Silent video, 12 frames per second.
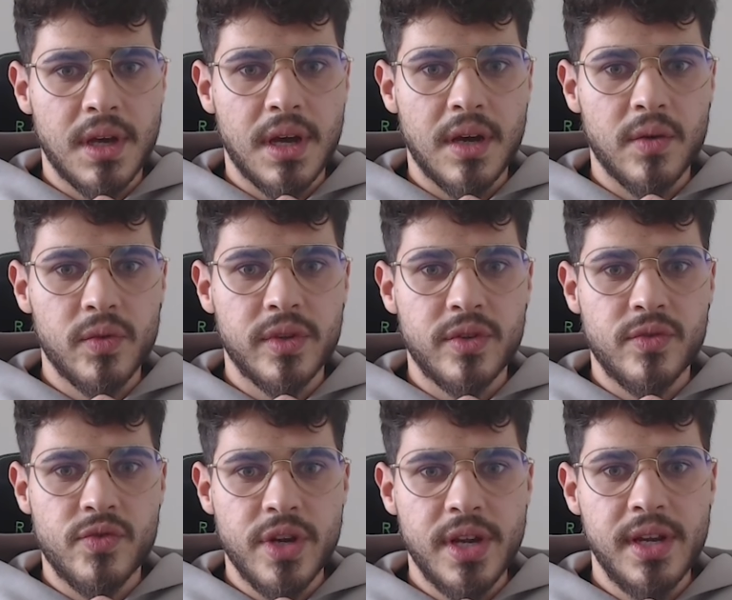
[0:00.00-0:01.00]
I would
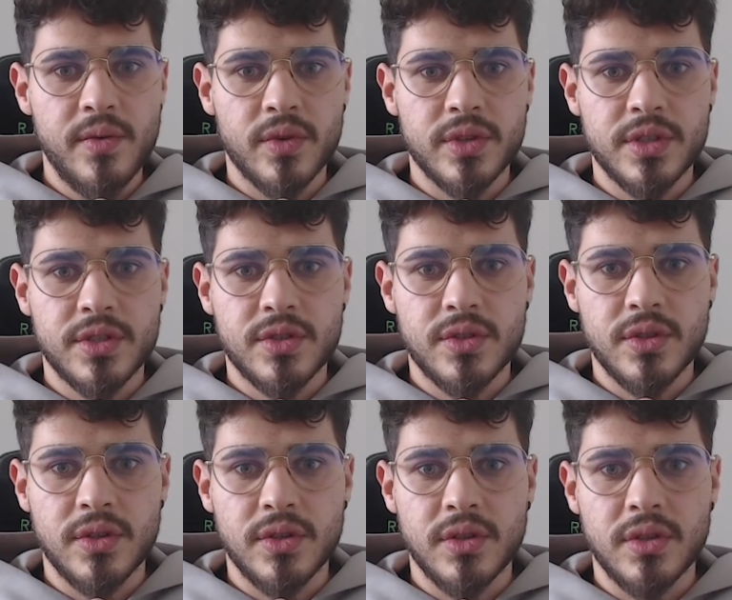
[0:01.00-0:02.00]
really want us
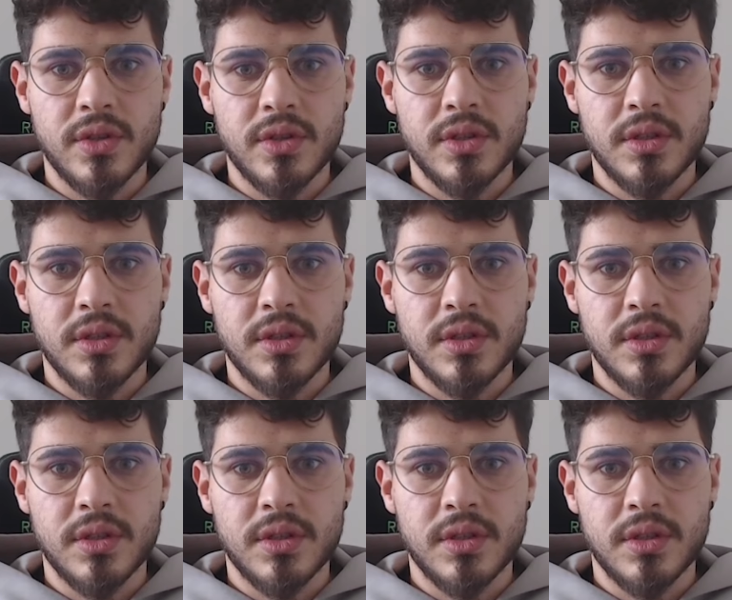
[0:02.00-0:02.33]
to